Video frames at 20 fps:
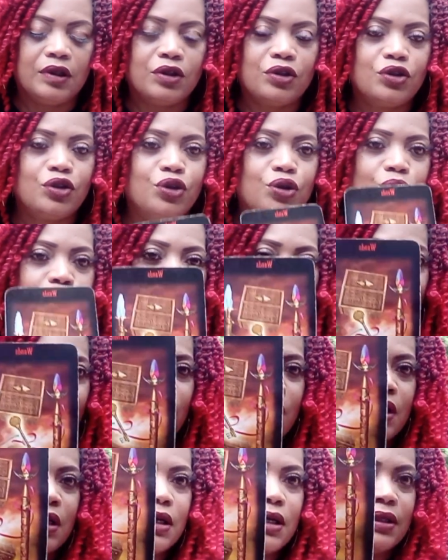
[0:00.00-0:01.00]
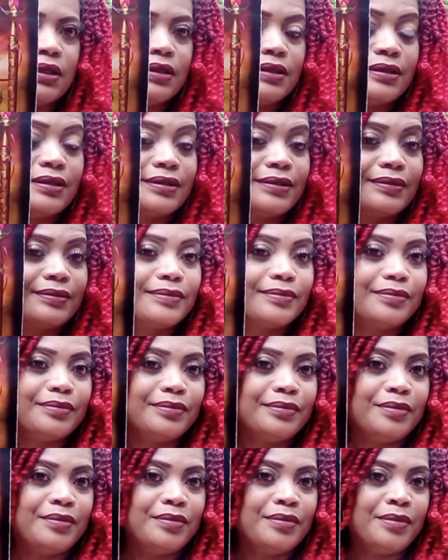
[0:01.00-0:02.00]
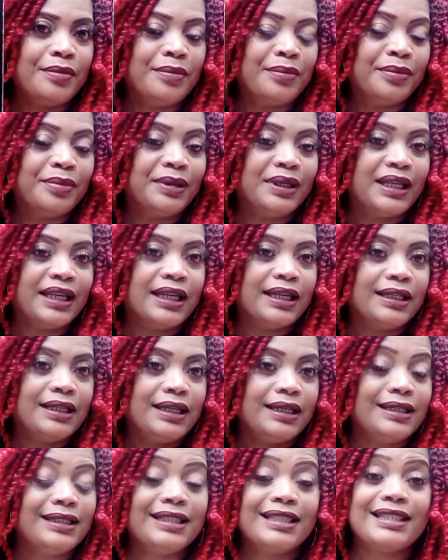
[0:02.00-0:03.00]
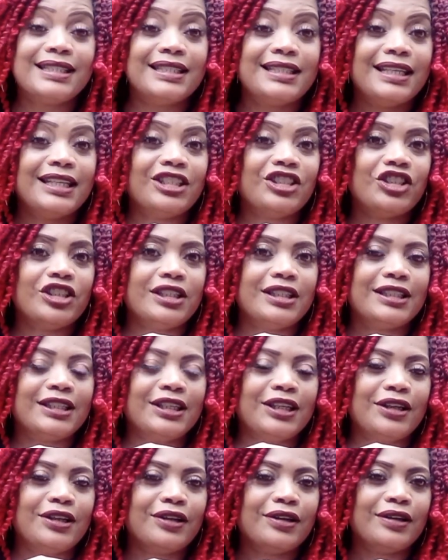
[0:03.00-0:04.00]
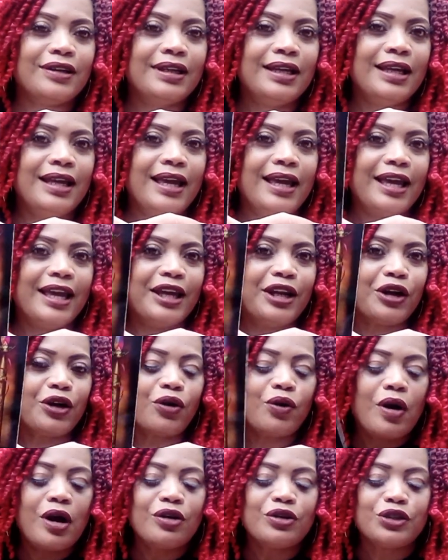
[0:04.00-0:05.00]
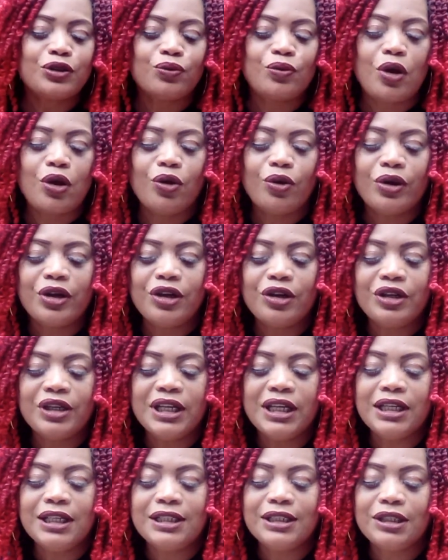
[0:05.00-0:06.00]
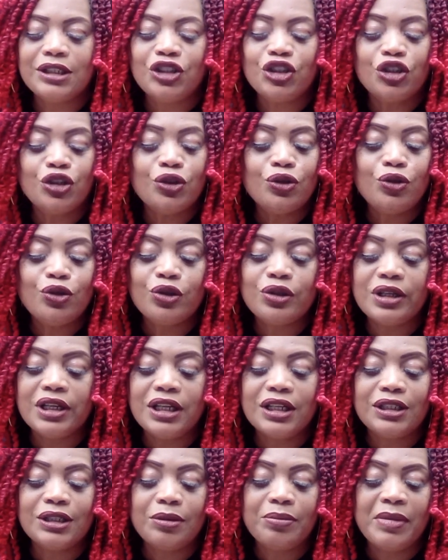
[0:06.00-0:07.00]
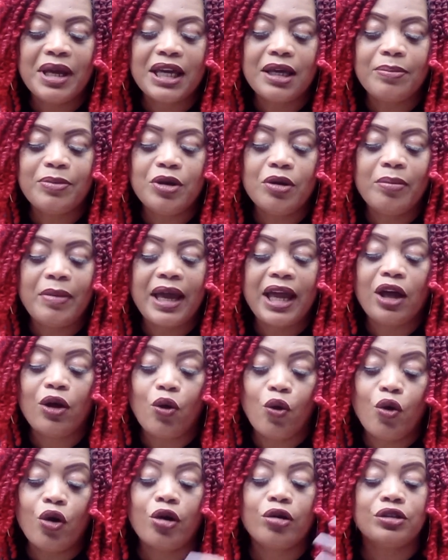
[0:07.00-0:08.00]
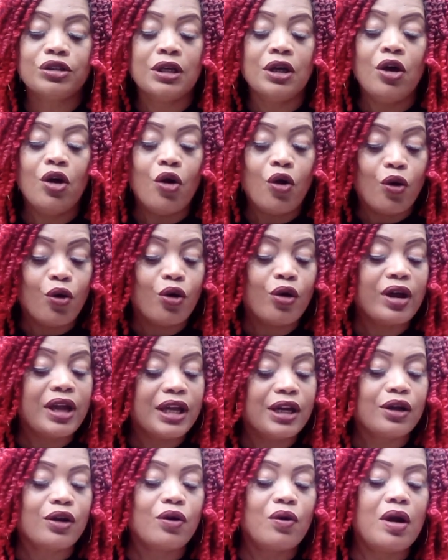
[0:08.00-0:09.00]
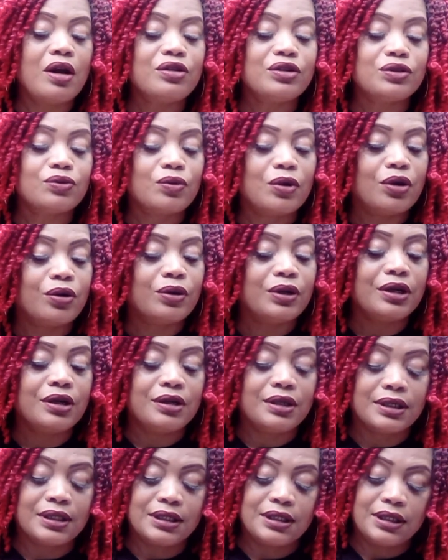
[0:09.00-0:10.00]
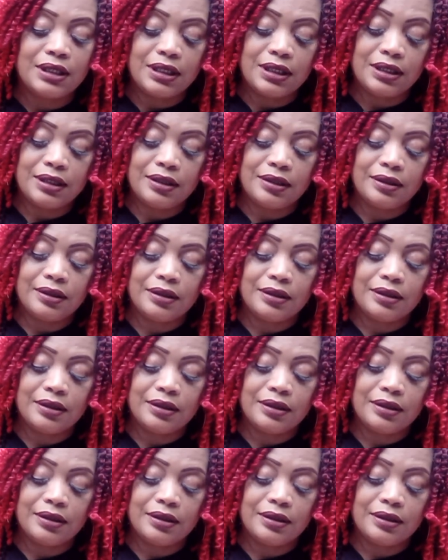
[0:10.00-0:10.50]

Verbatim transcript: Two of Wands. Planning decisions here at a crossroad here, needing to choose, needing to make up your mind, or or at a crossroad here. Now see